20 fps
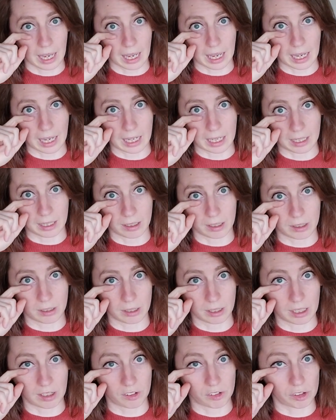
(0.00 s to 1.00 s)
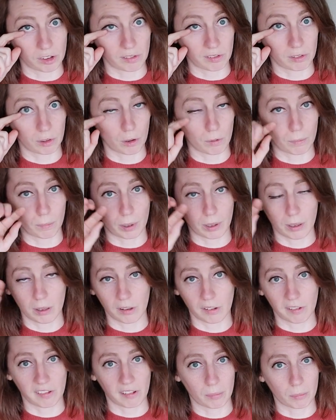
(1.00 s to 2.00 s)
and it's just gone
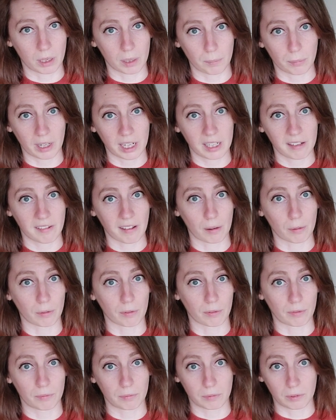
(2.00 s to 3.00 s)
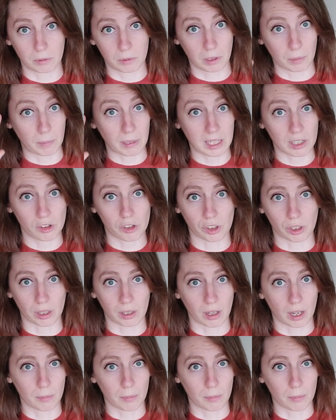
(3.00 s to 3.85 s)
past and my brain's out of the picture.